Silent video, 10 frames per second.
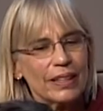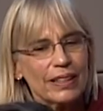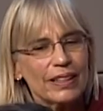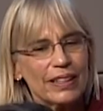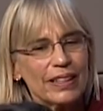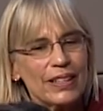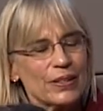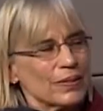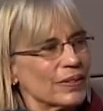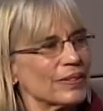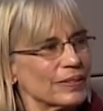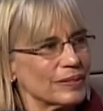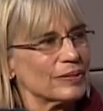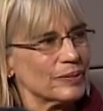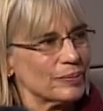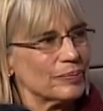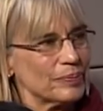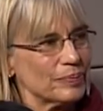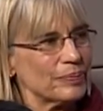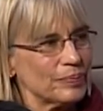Right. So if, I mean, a fence
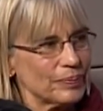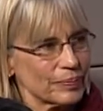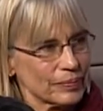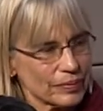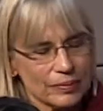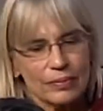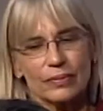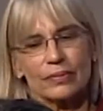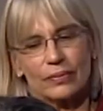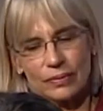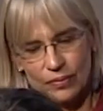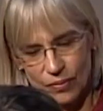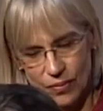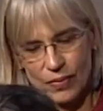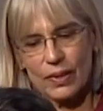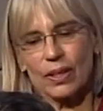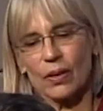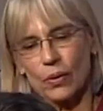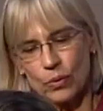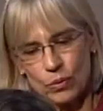is is the best idea if you're going to have a dog.
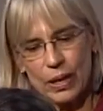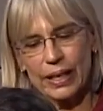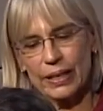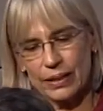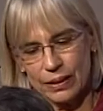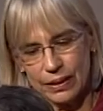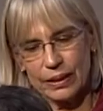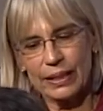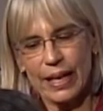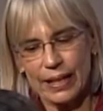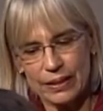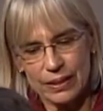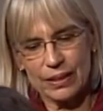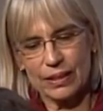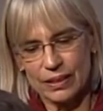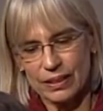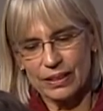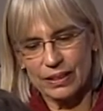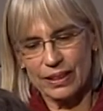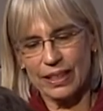The fence right. is the best idea, yes. but.
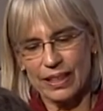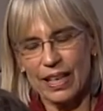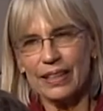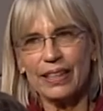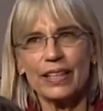You know, yeah, I um, think